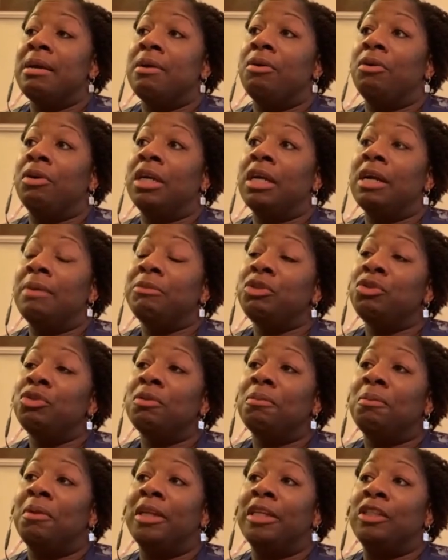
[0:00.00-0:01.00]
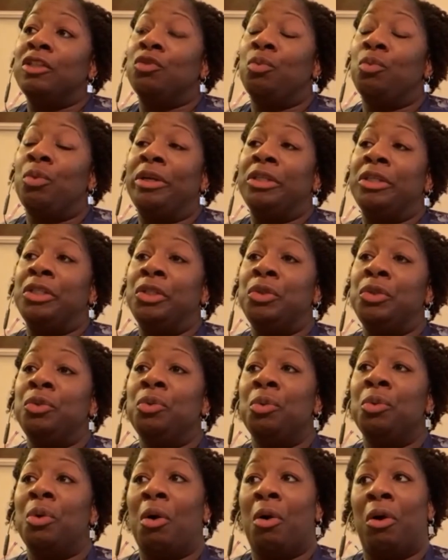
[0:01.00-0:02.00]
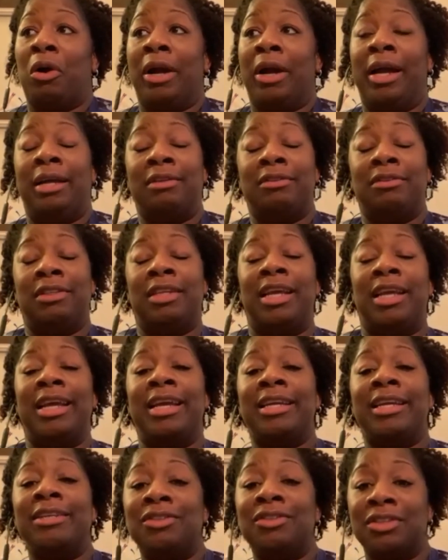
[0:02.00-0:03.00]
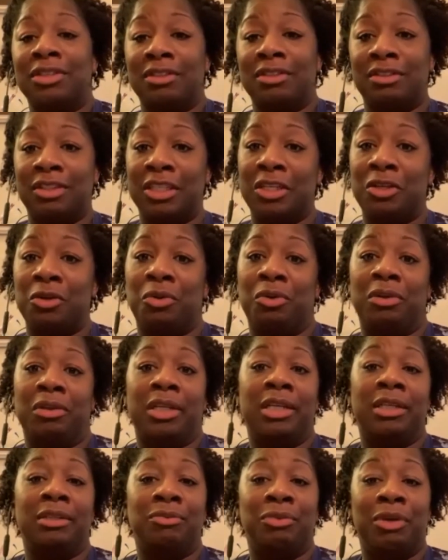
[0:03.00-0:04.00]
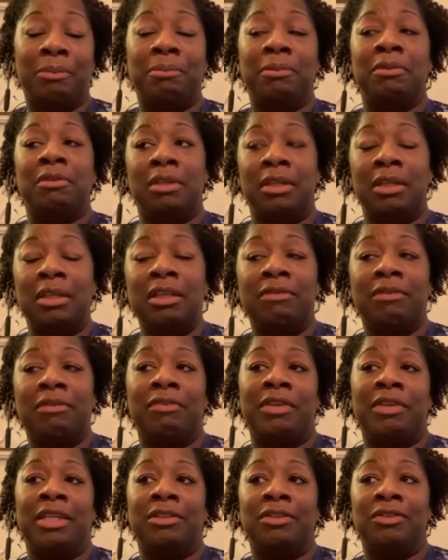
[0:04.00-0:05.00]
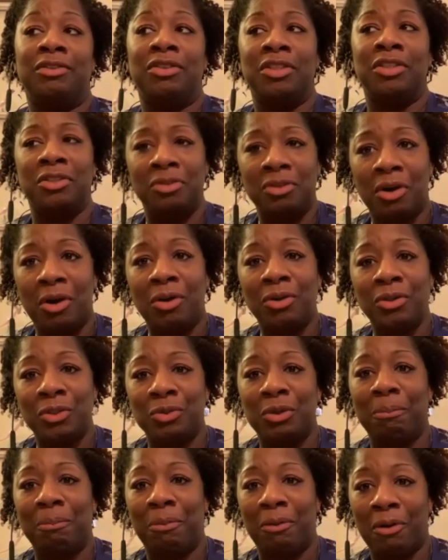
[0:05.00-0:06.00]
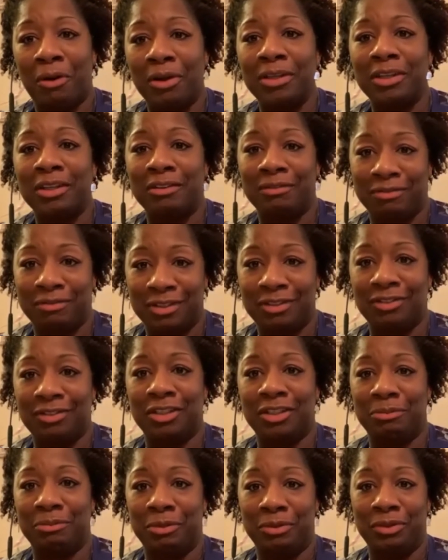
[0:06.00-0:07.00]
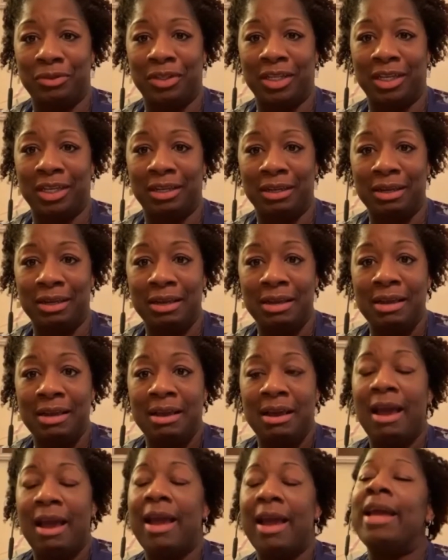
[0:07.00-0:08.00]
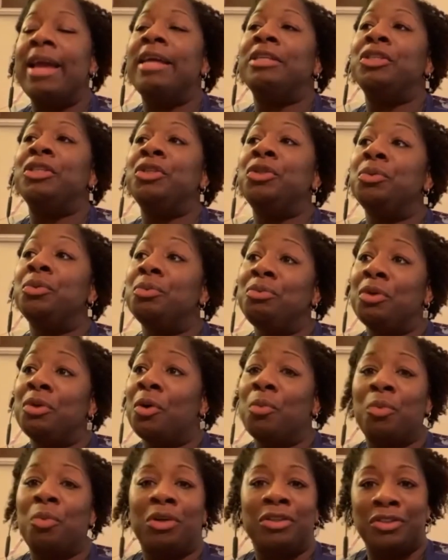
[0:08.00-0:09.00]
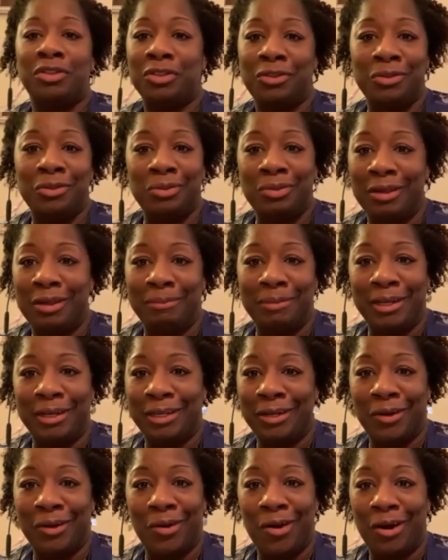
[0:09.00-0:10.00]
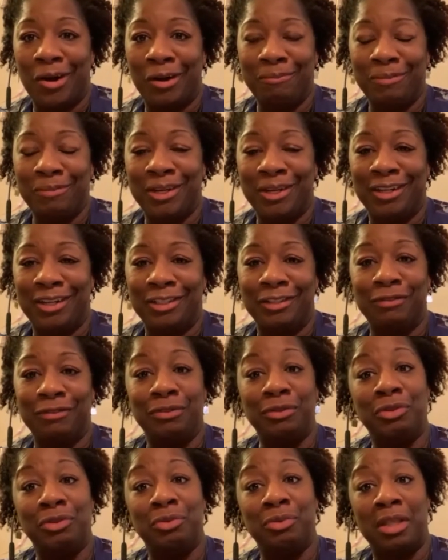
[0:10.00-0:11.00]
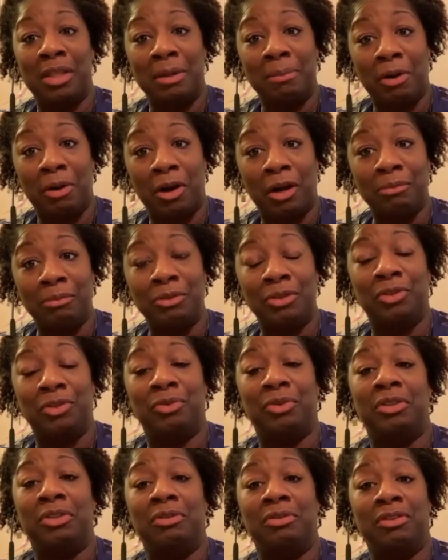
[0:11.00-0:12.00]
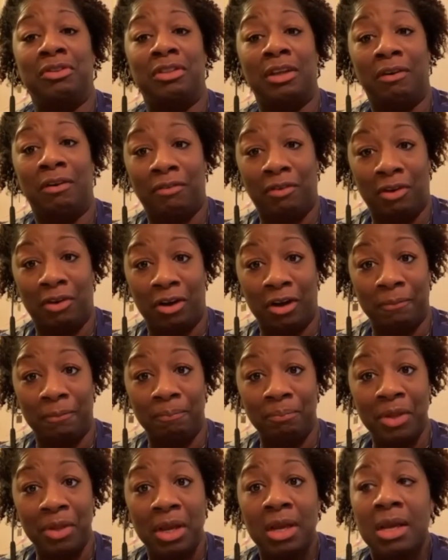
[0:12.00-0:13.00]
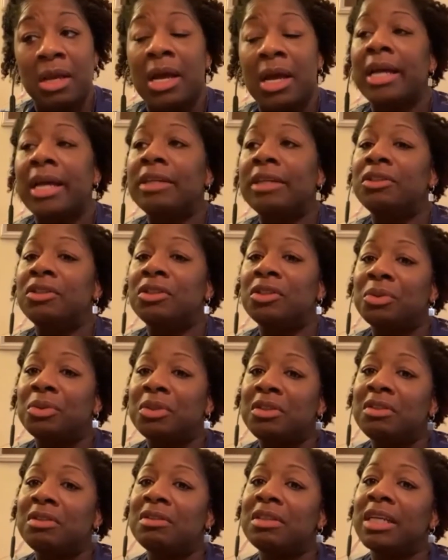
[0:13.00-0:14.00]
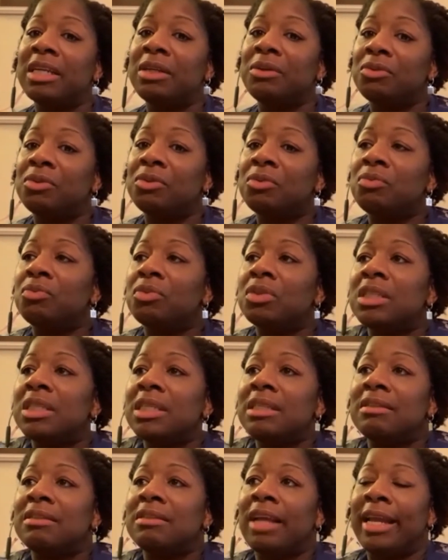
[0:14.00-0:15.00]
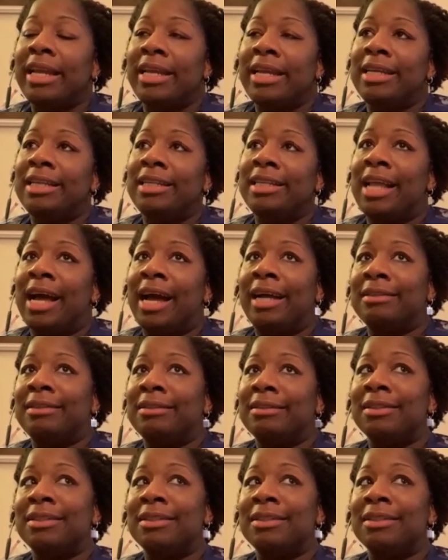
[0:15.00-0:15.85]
or come into a place where you are, as an agency or a representative of an agency, you're also a part of this community. And you don't want to do them any harm, because if you do them harm, you're doing yourself harm. And so it's just like you're really taking that,